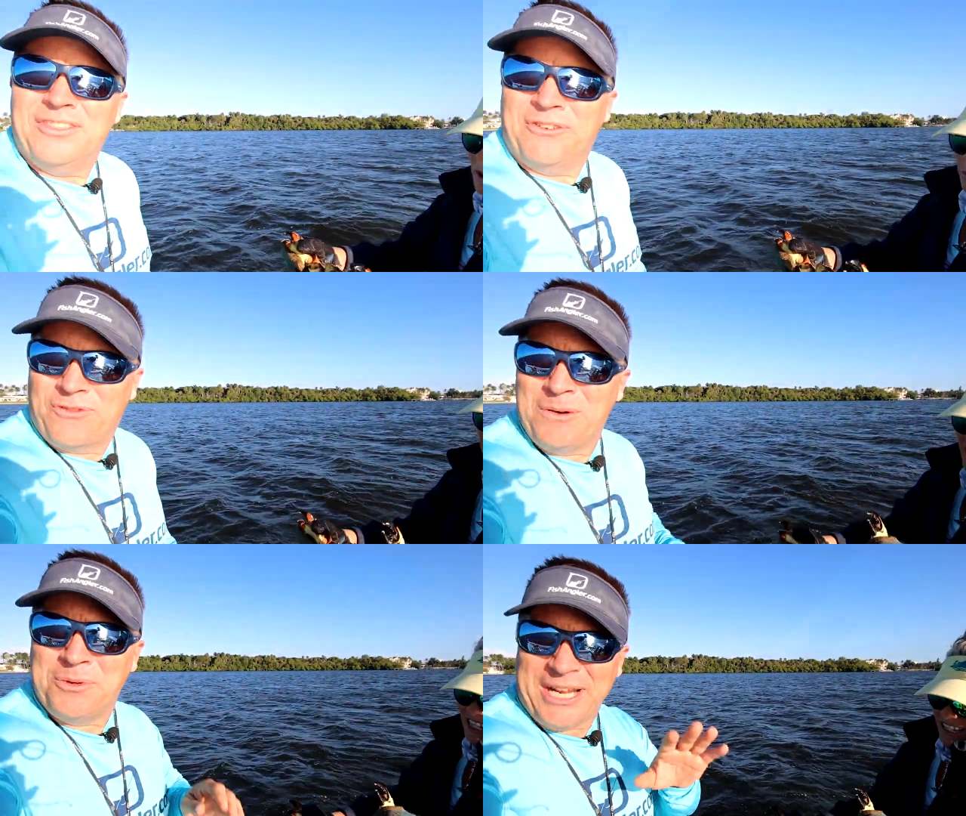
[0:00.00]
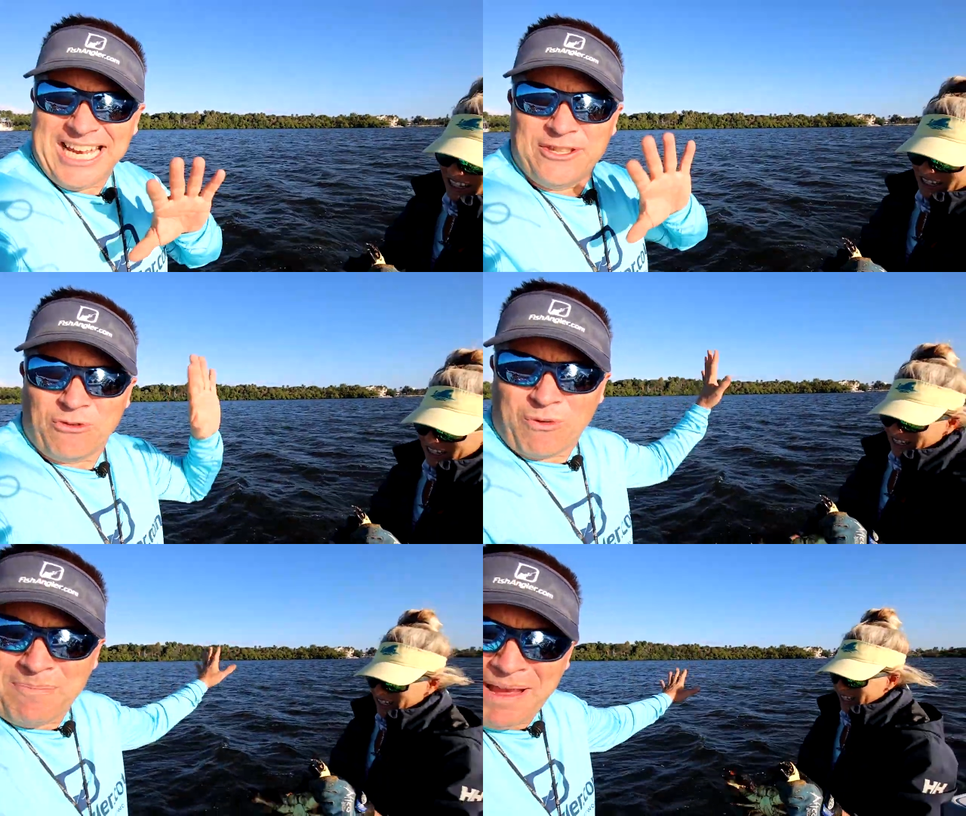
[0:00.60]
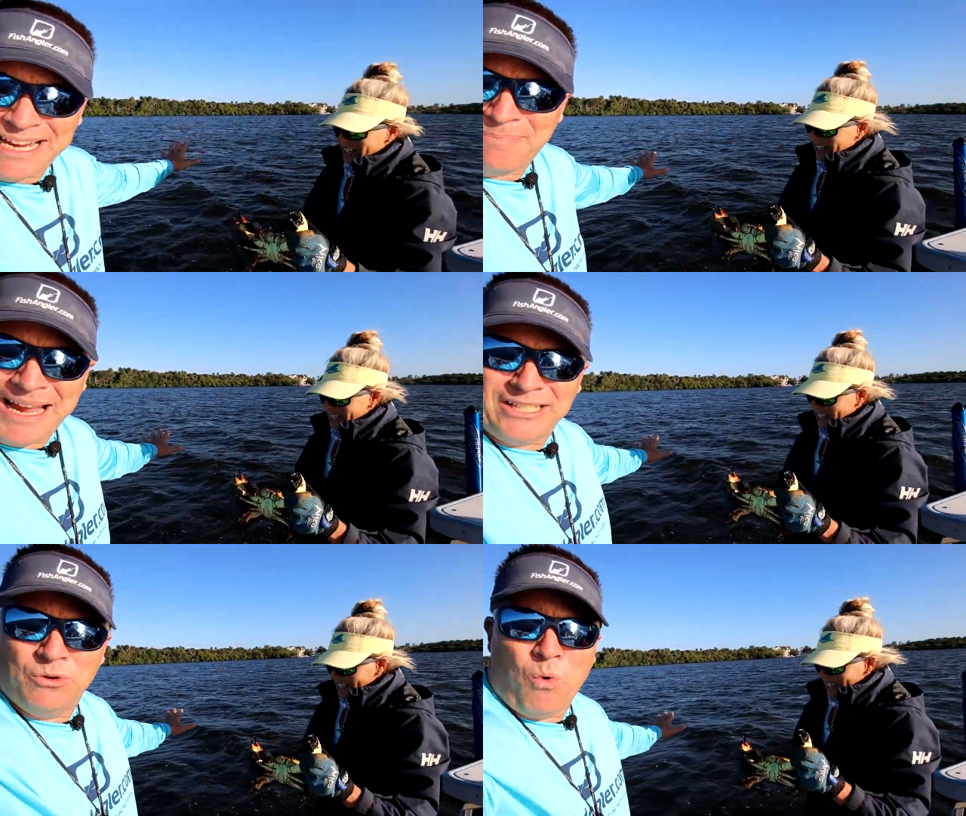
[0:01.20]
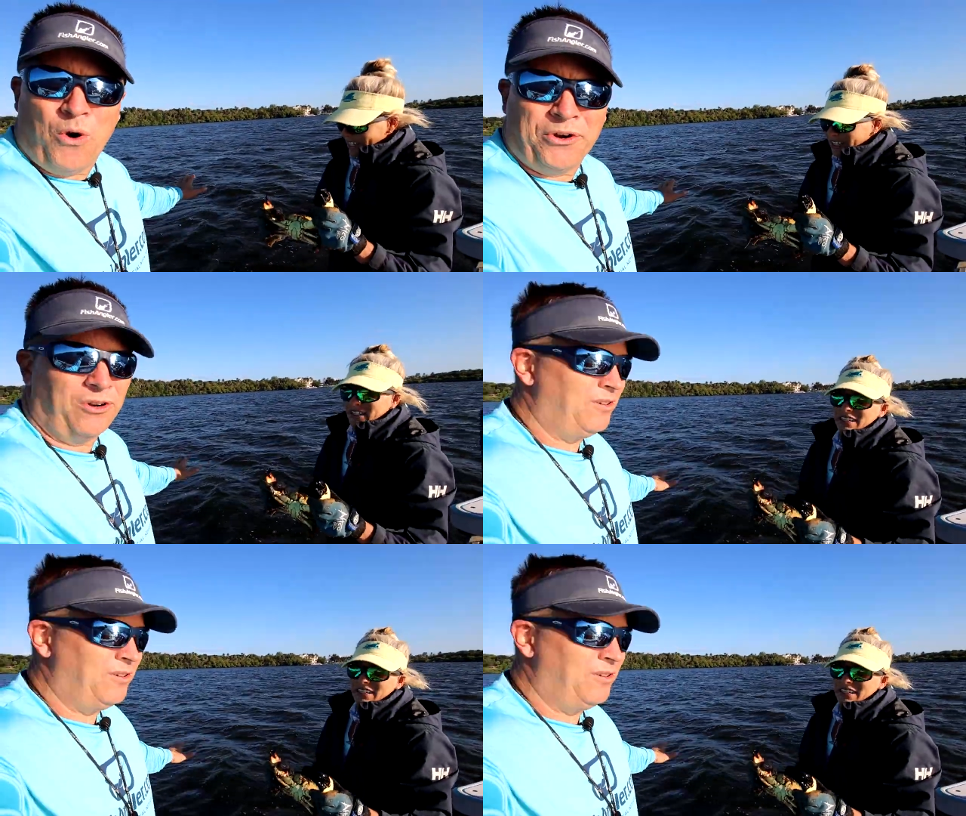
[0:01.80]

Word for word: to be able to take it. eggs, you throw right back back in the water.